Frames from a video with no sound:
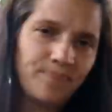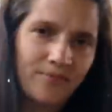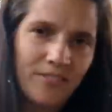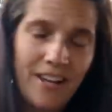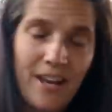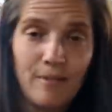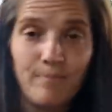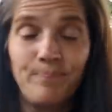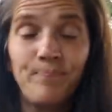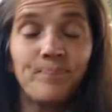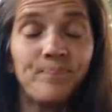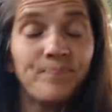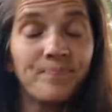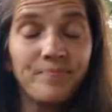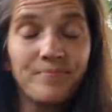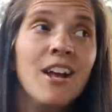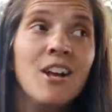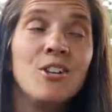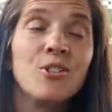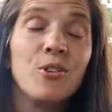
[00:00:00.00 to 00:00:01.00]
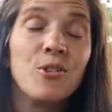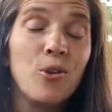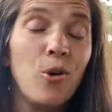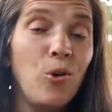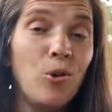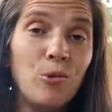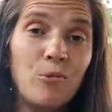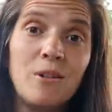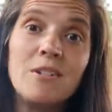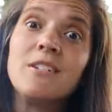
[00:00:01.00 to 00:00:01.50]
Okay. So the
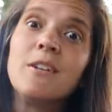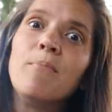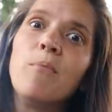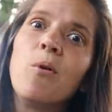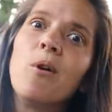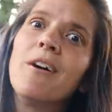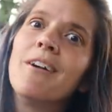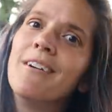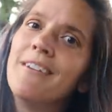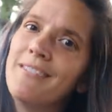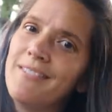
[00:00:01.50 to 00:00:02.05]
older ones are more